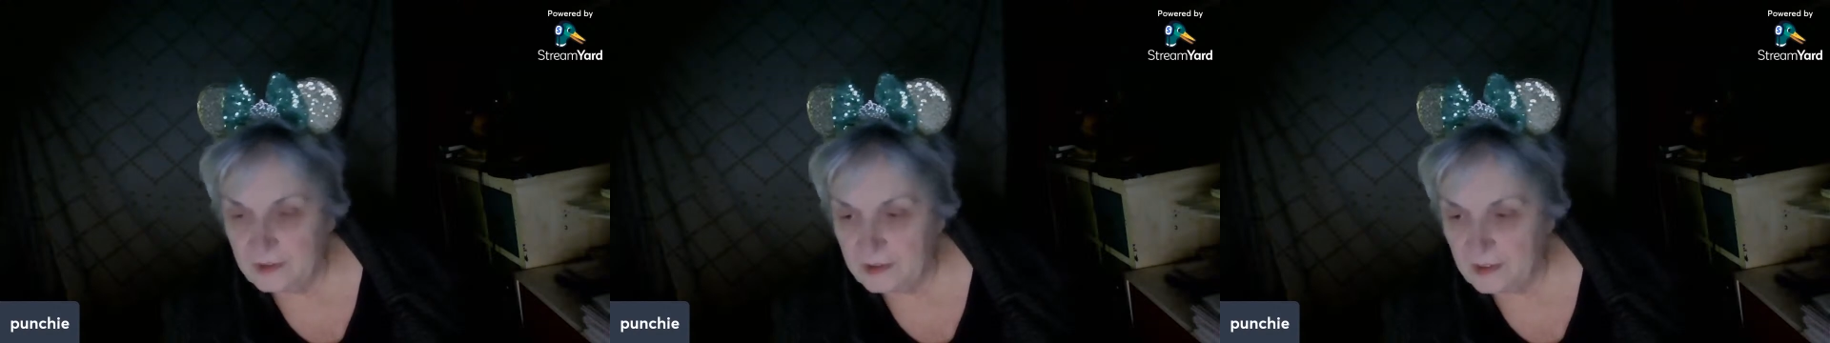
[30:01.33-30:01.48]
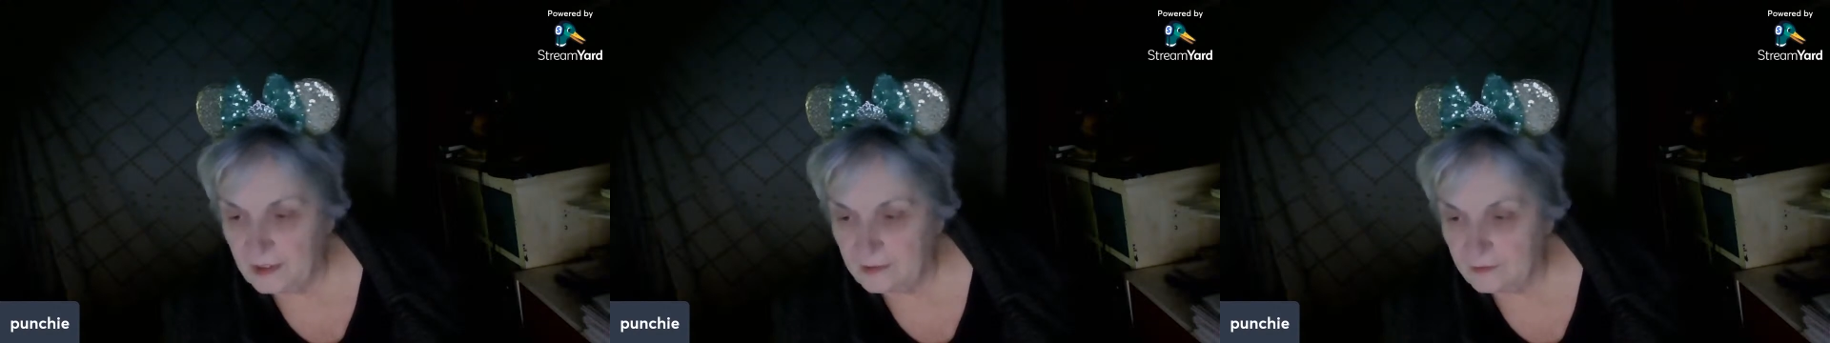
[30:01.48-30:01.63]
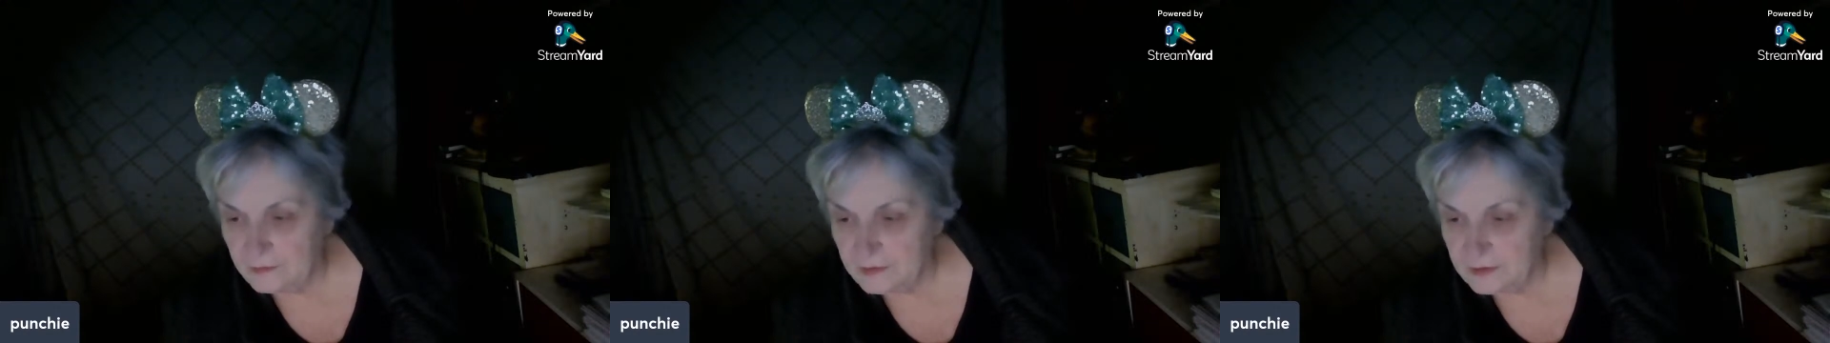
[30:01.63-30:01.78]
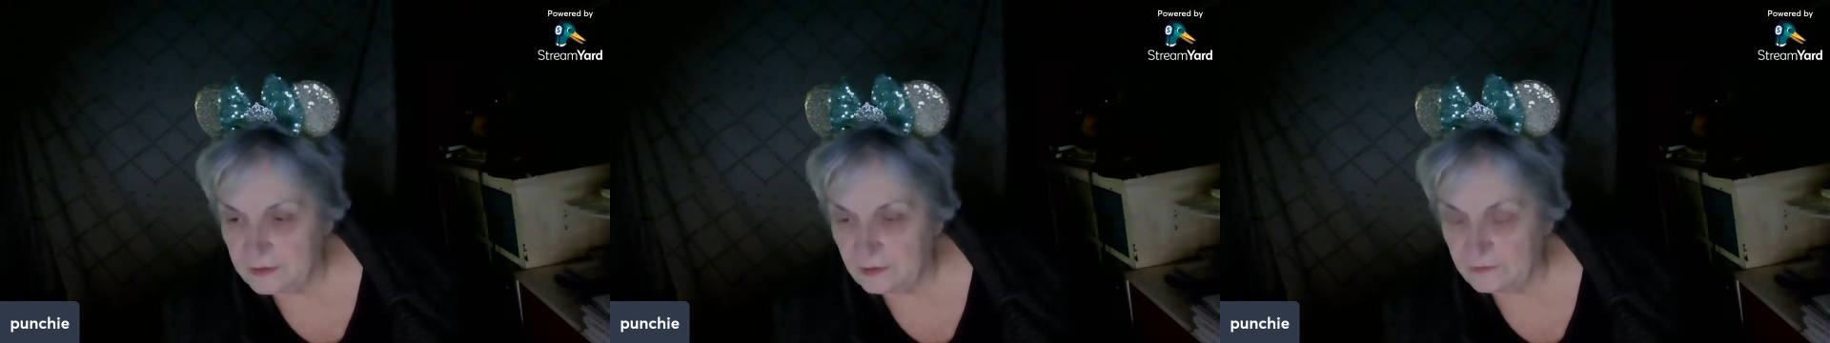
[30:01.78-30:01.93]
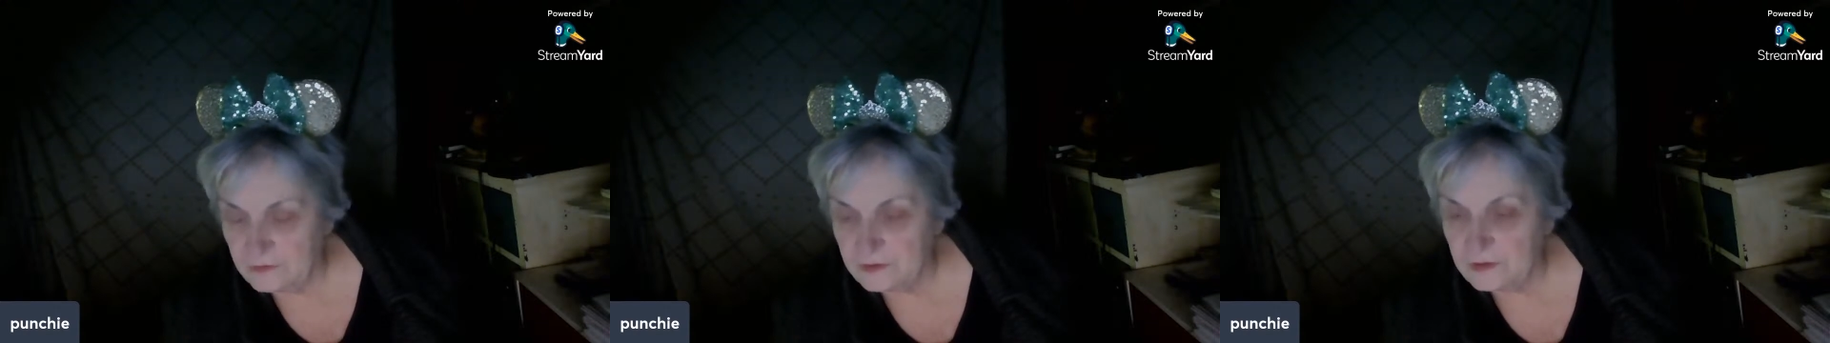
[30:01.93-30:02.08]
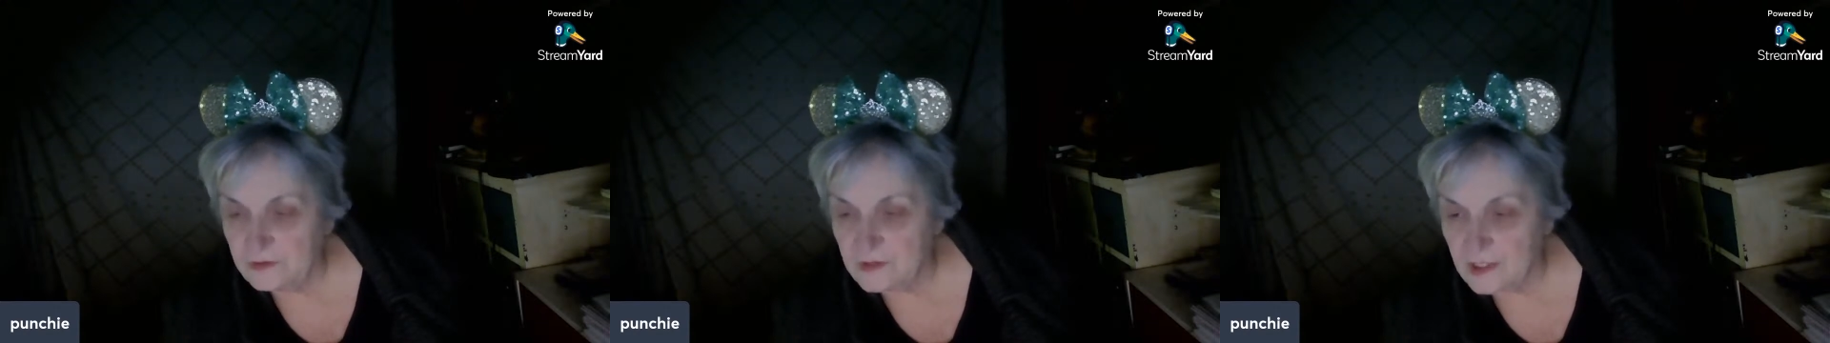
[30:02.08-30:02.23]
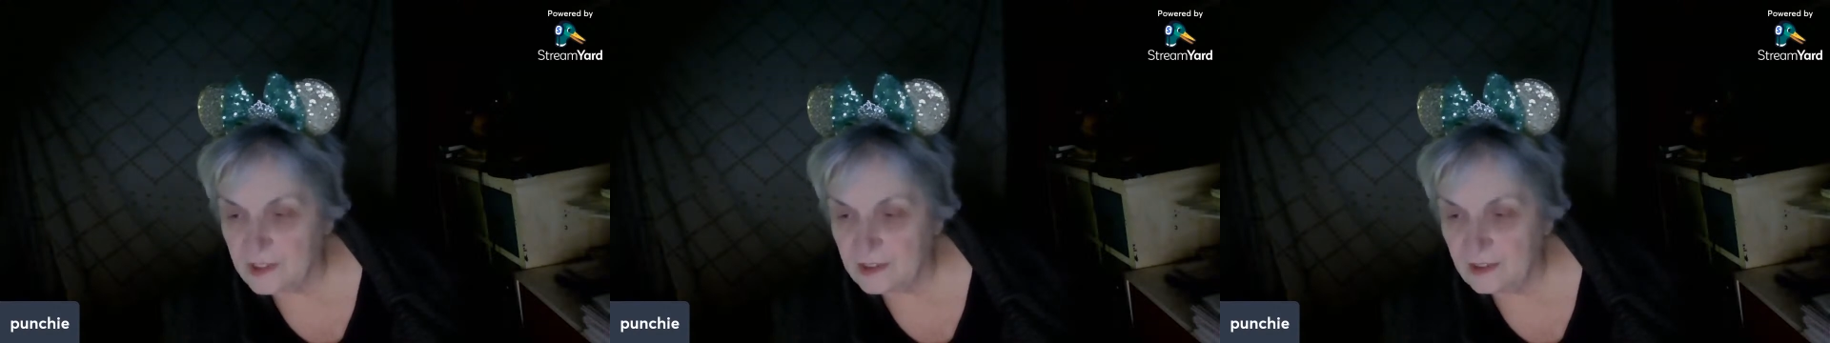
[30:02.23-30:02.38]
Yellowstone,
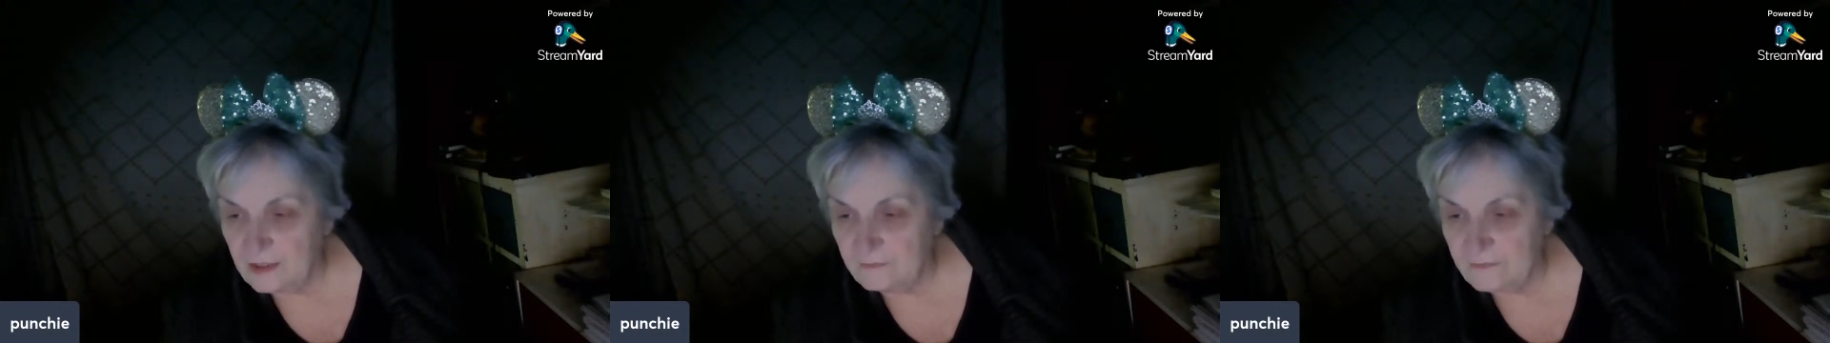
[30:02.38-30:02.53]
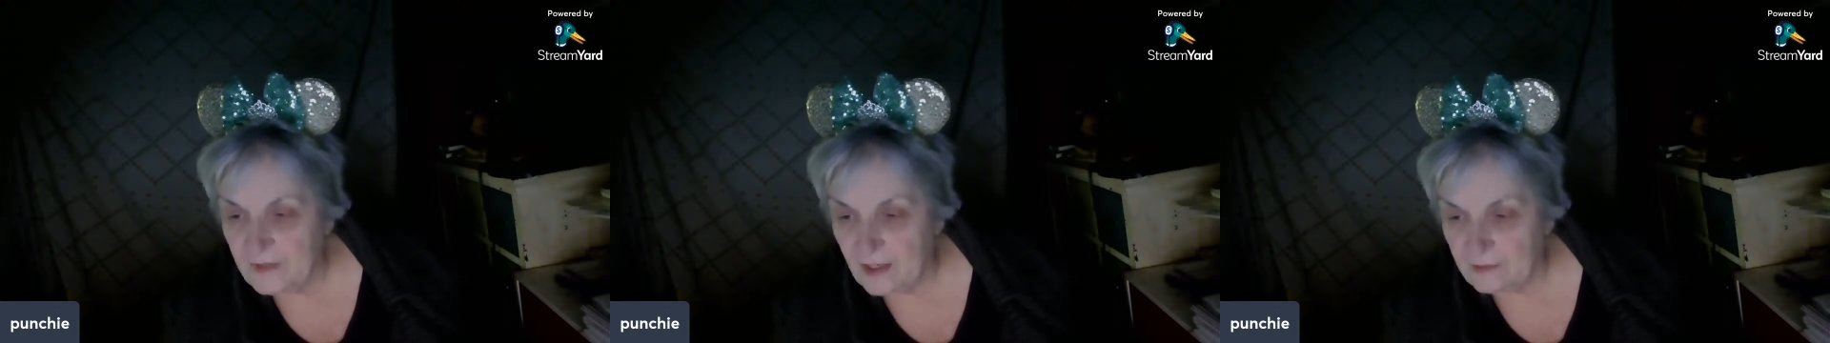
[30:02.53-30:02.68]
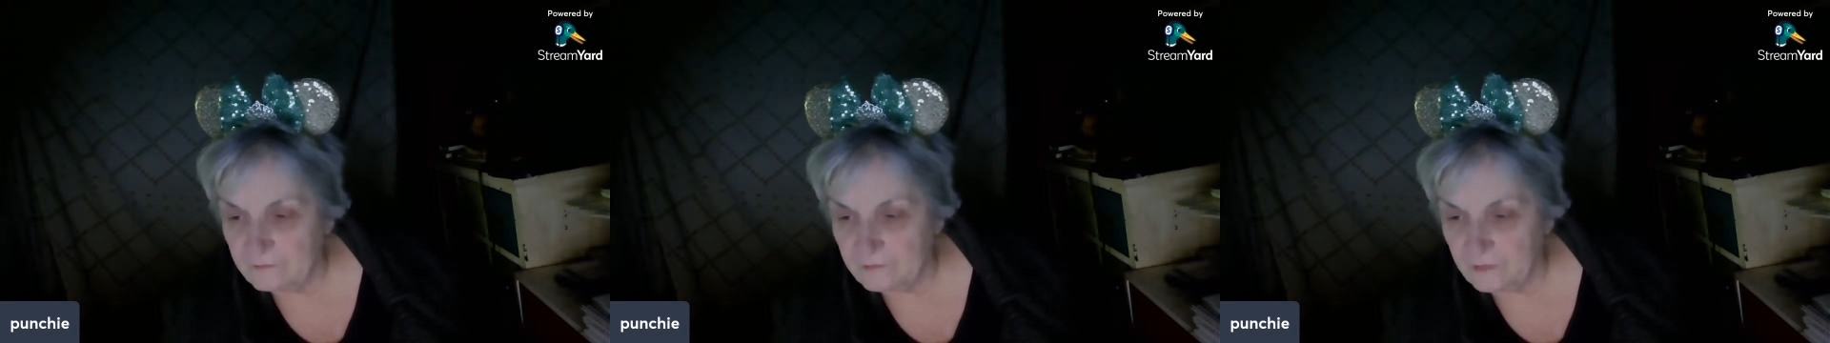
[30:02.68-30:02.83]
so they keep that